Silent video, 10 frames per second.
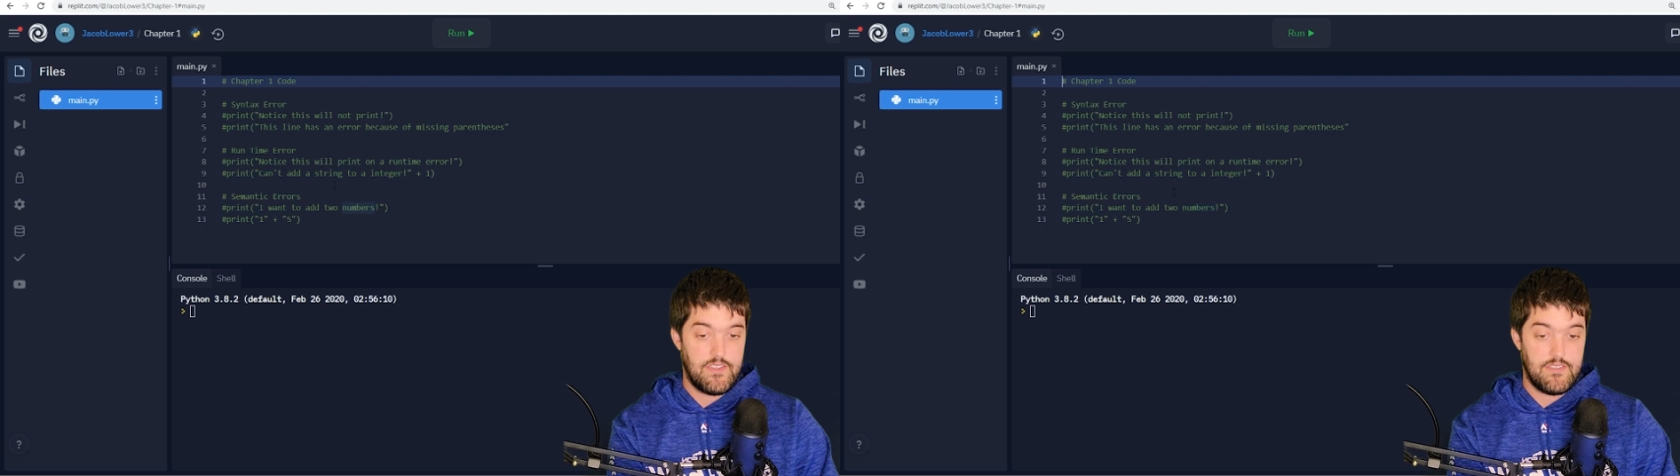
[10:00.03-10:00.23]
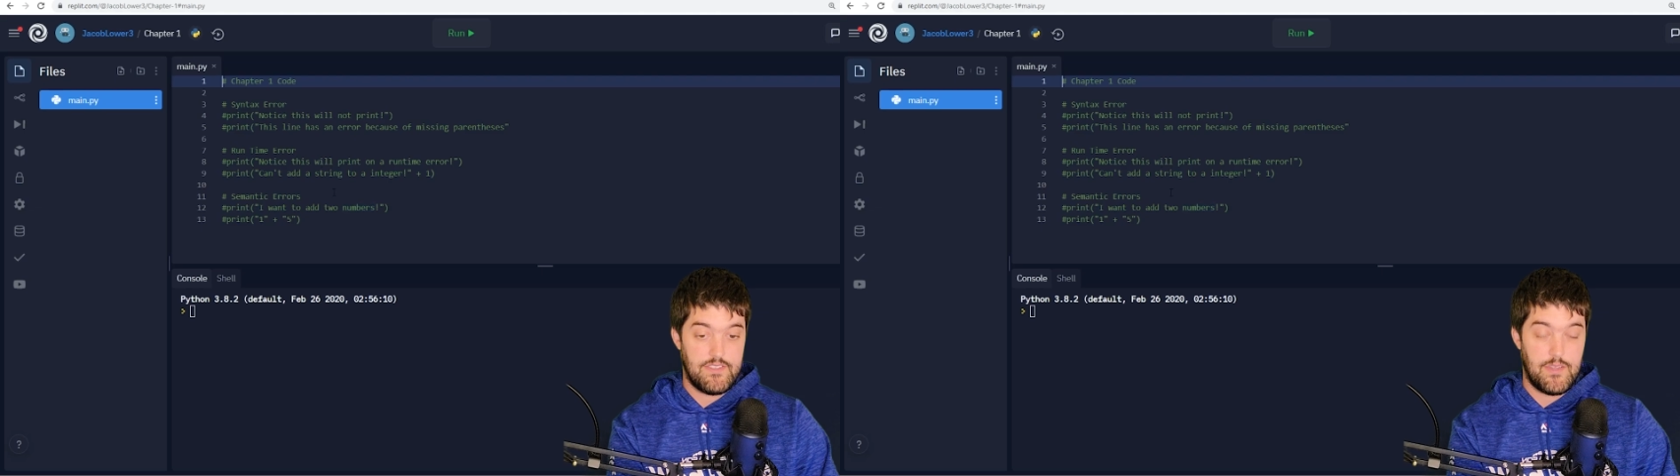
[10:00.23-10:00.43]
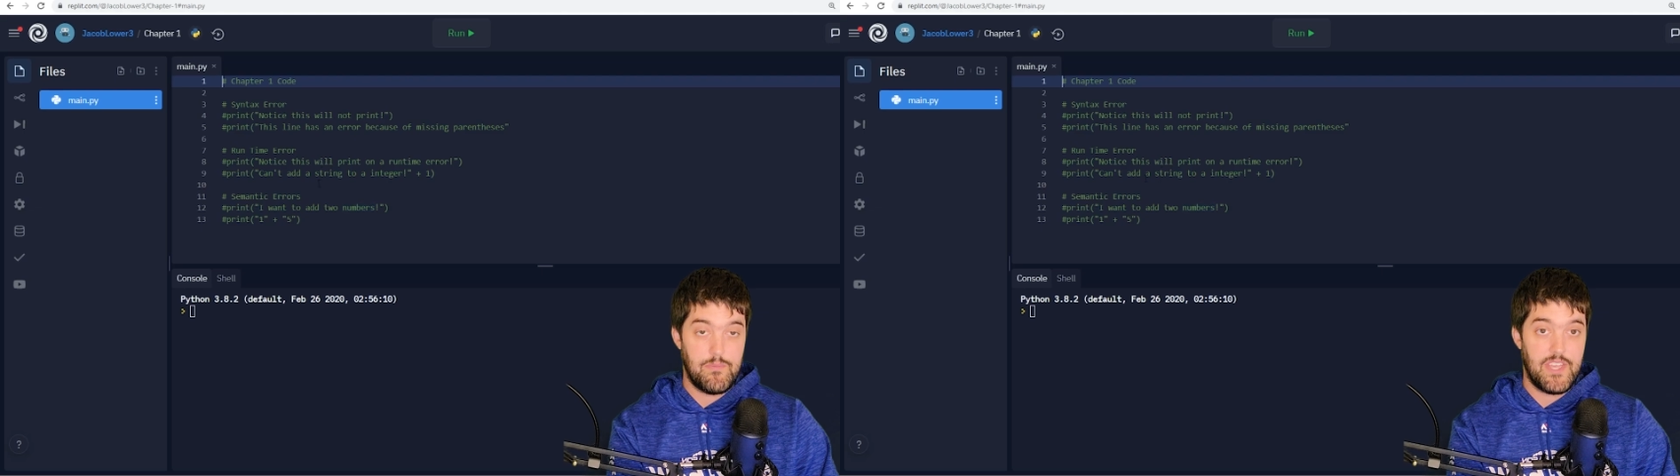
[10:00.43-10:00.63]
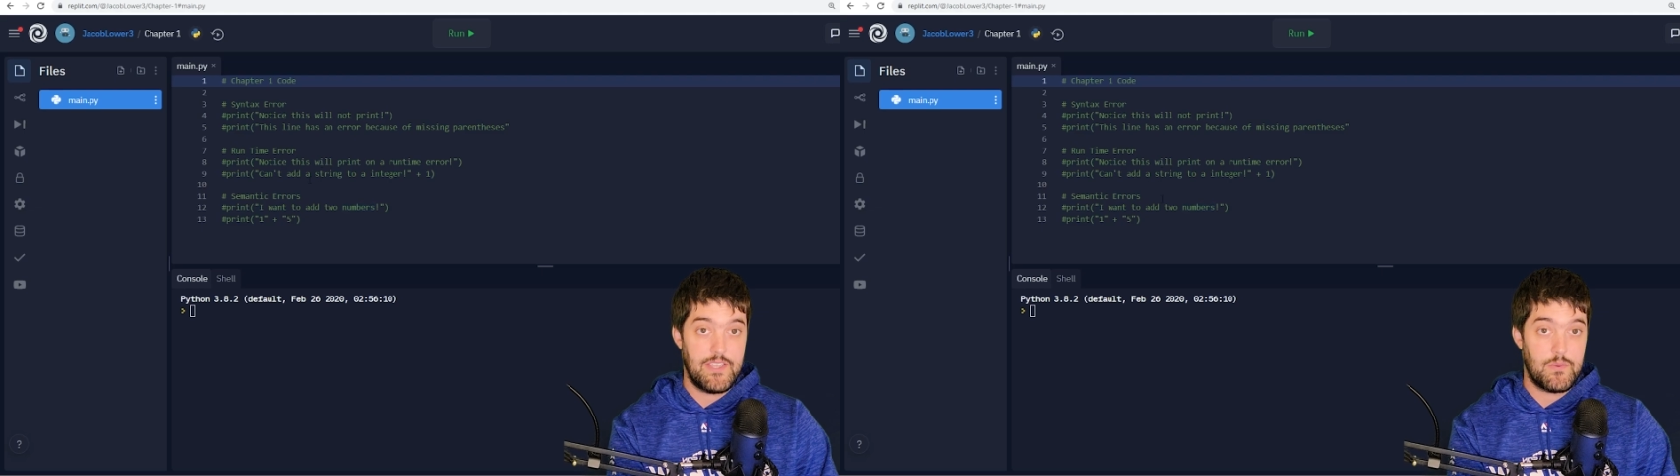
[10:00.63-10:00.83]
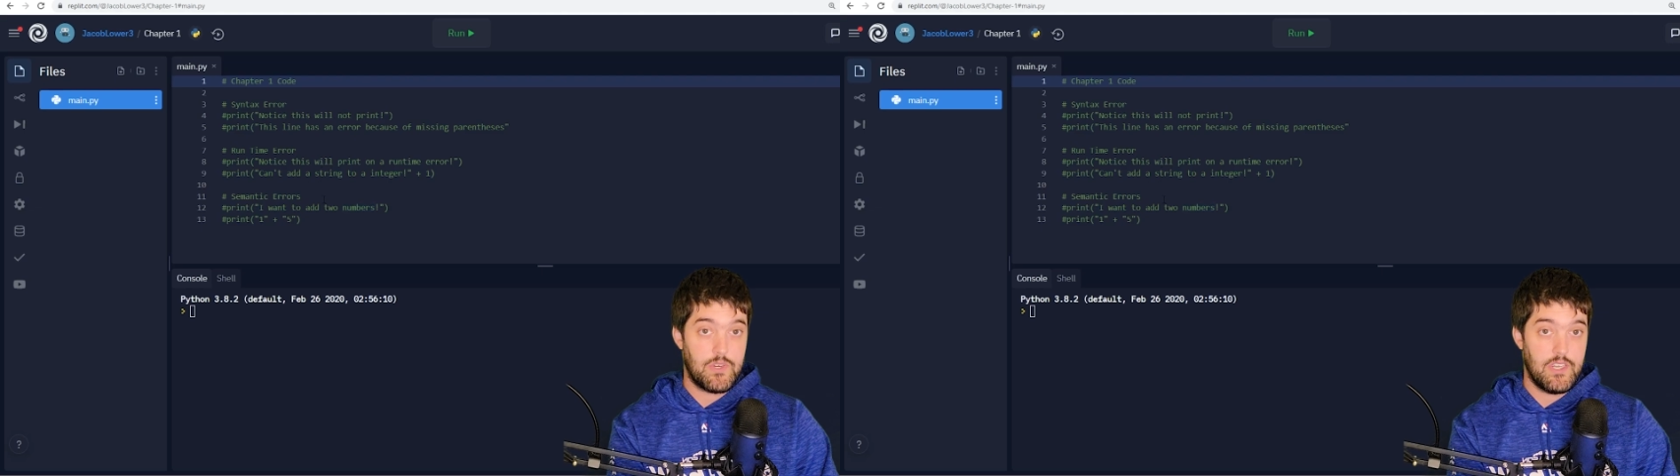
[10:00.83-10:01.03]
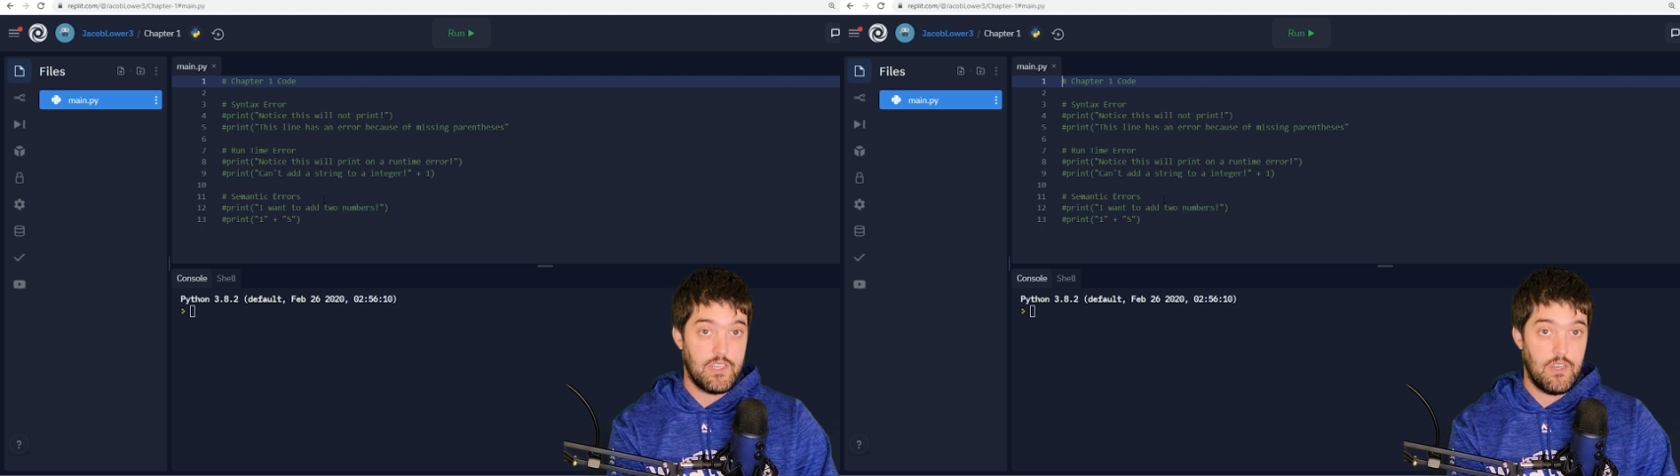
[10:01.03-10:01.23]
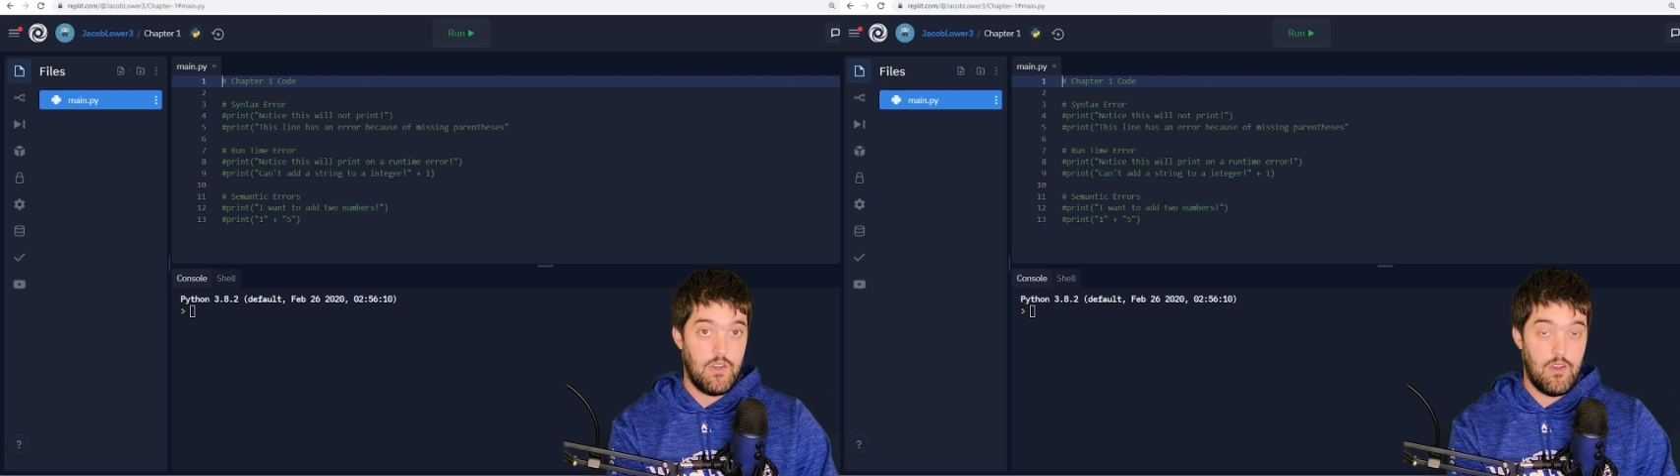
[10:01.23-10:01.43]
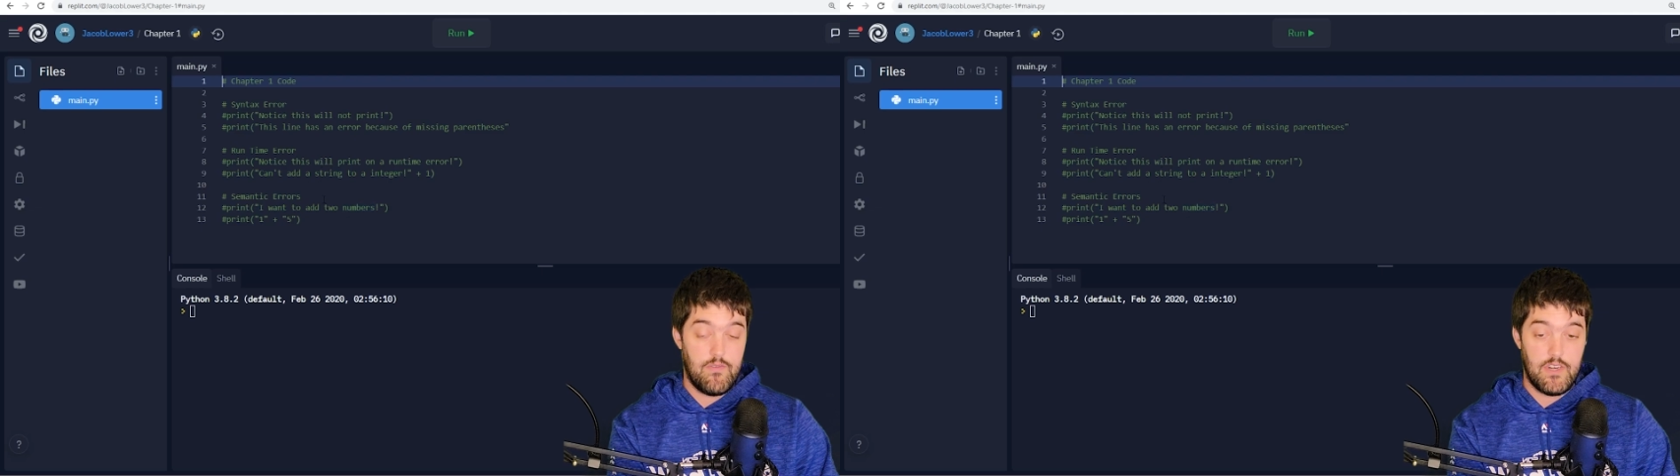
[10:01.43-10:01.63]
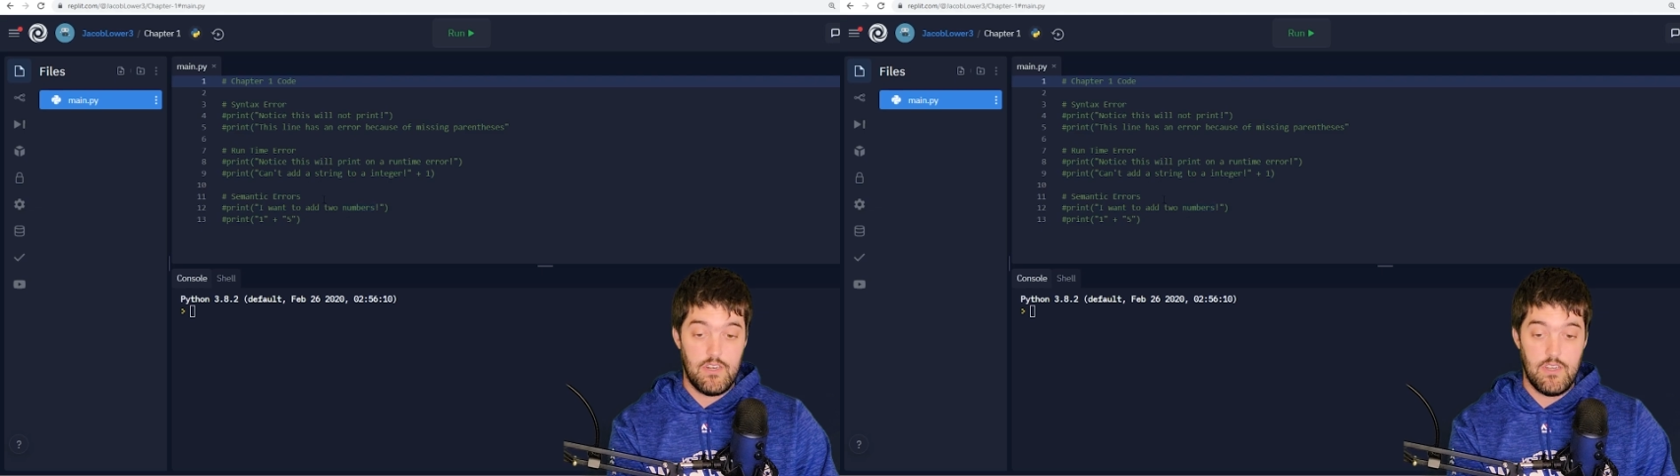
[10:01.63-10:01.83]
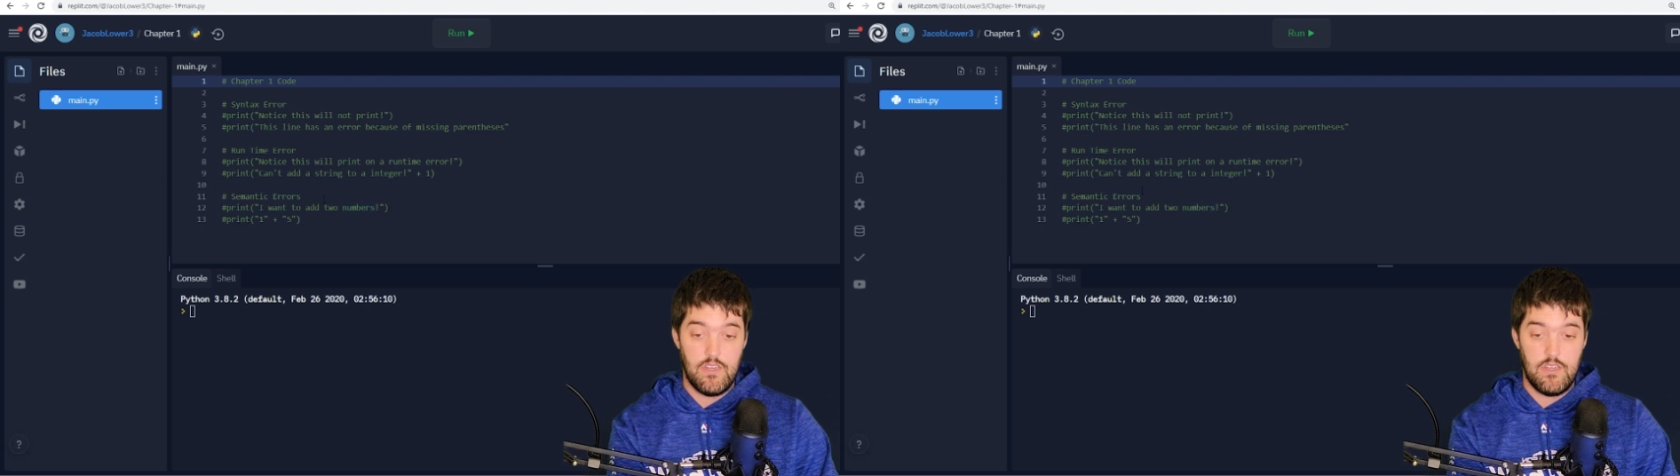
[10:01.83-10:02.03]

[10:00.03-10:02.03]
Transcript: are some things we're going to go over.